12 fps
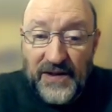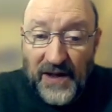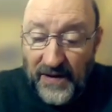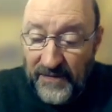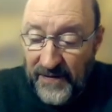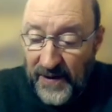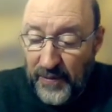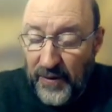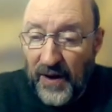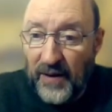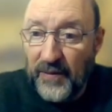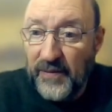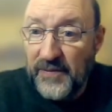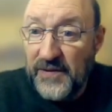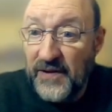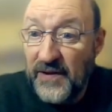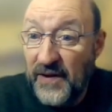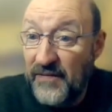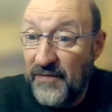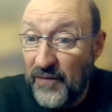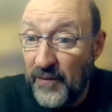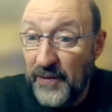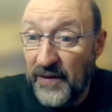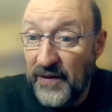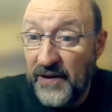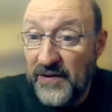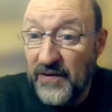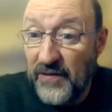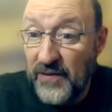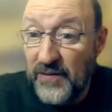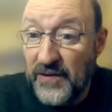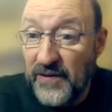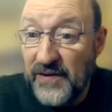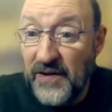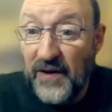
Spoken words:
identify problems and formulate solutions.